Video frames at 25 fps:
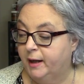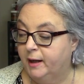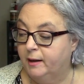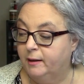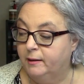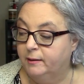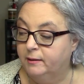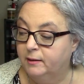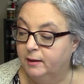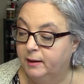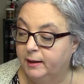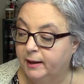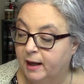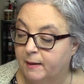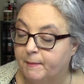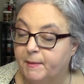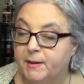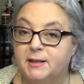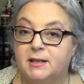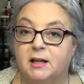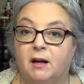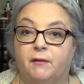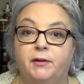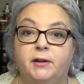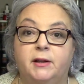and get
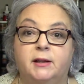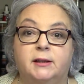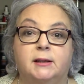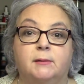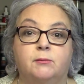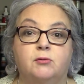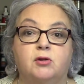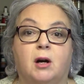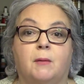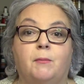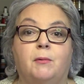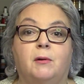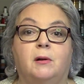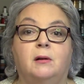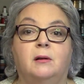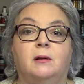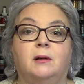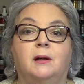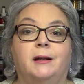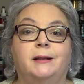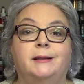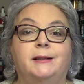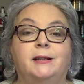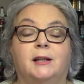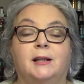myself into some trouble.
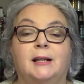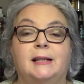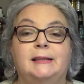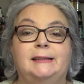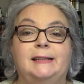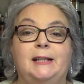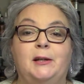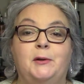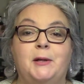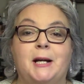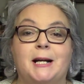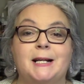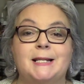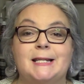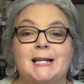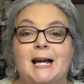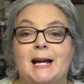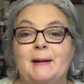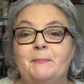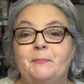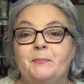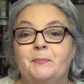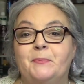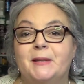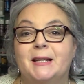Until I see you next
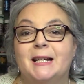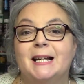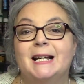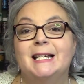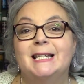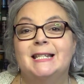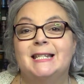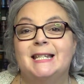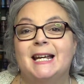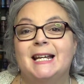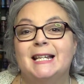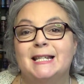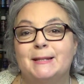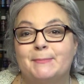time, stay